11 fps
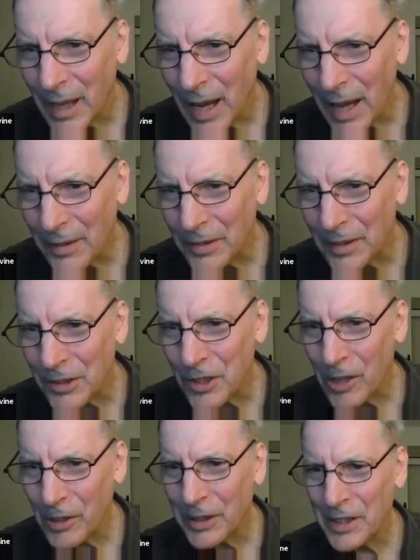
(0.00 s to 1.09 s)
Kafna
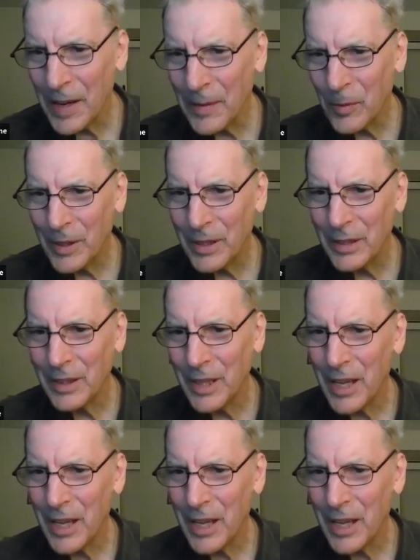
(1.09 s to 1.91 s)
Shelke to everyone.